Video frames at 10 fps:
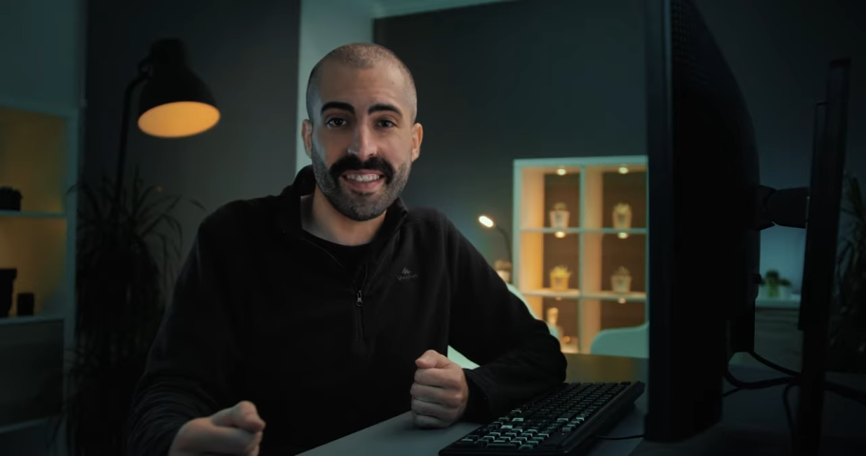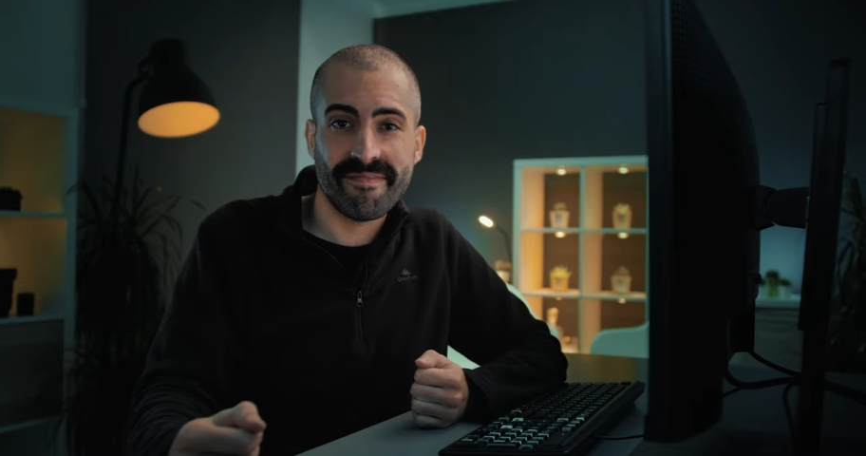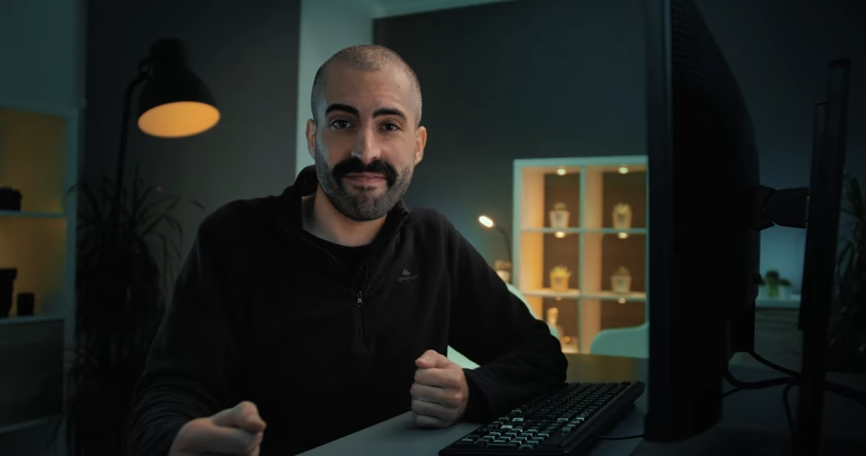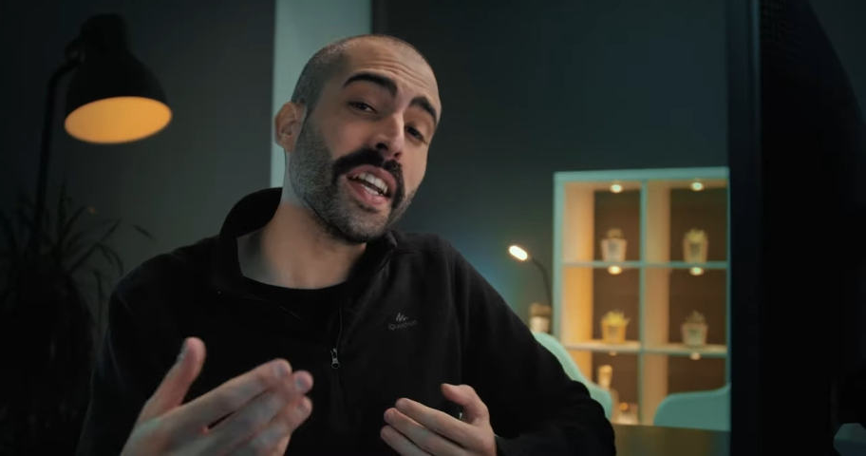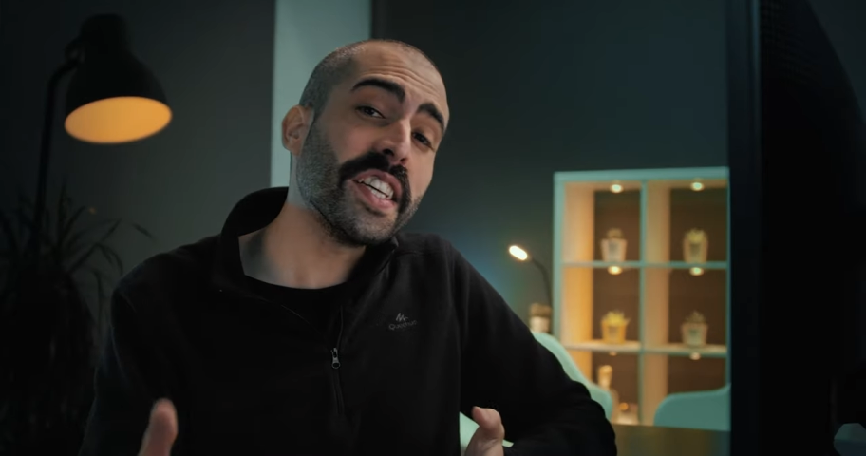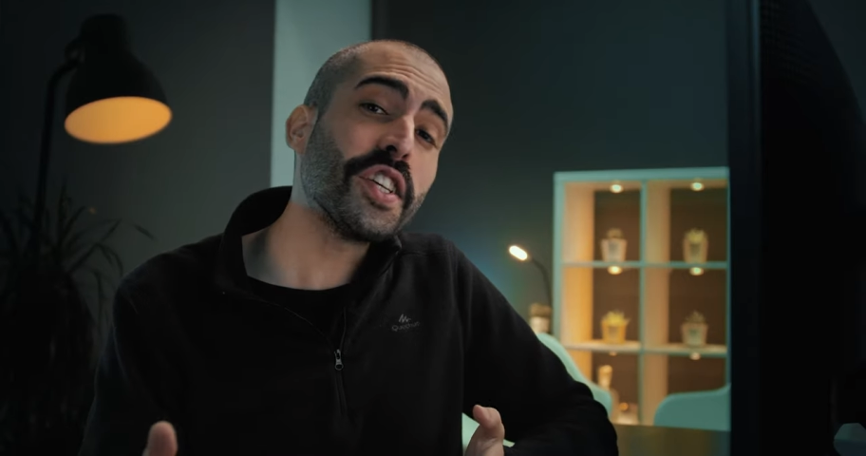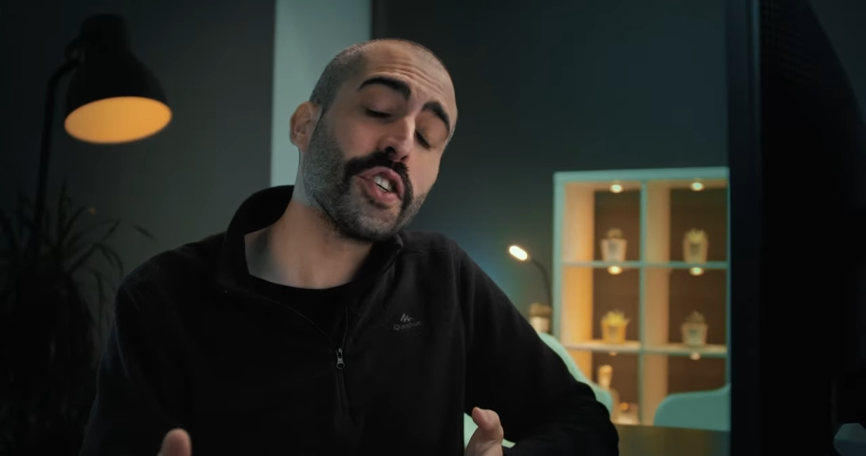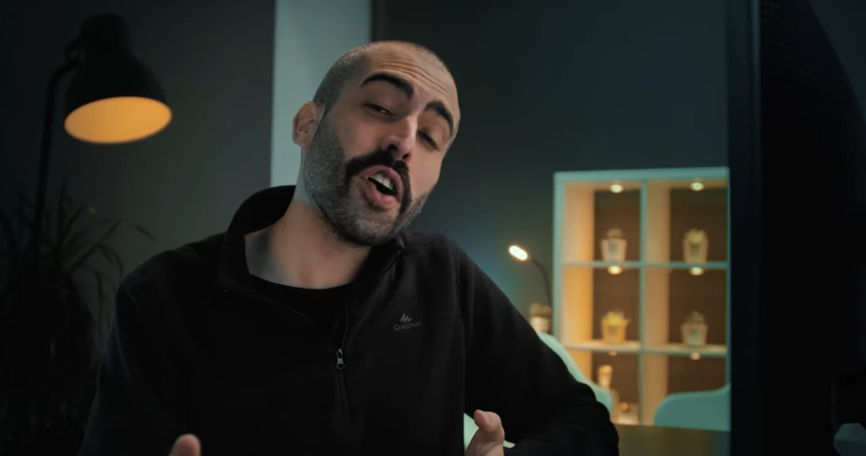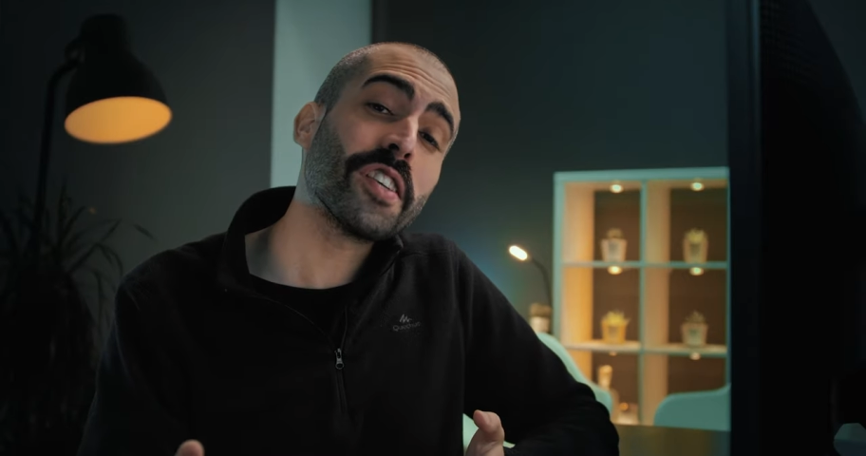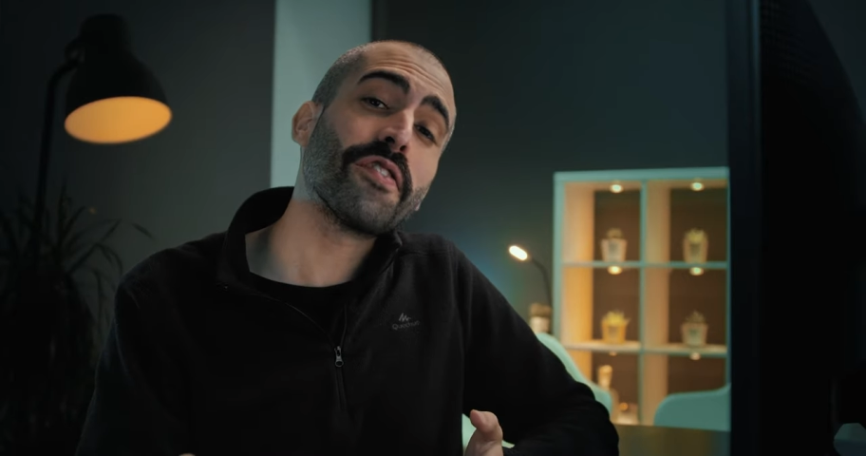So in this
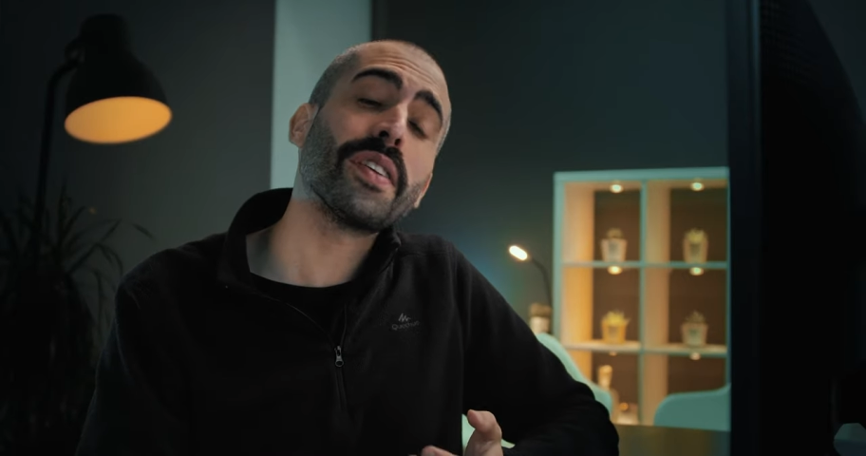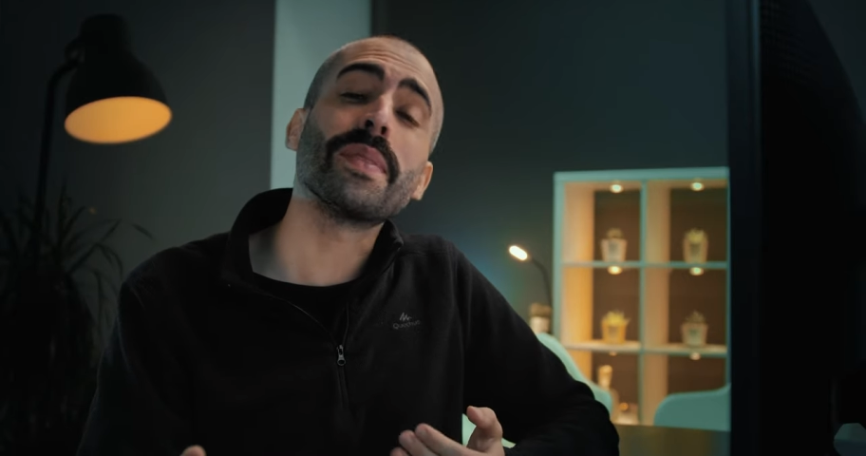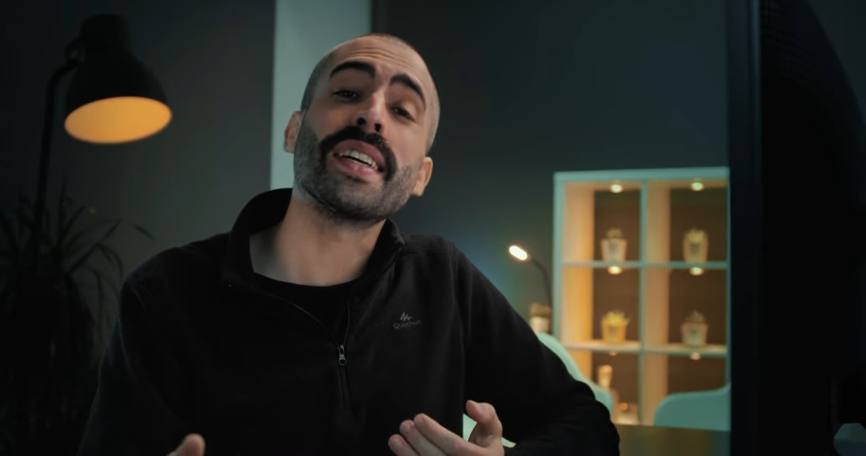short film,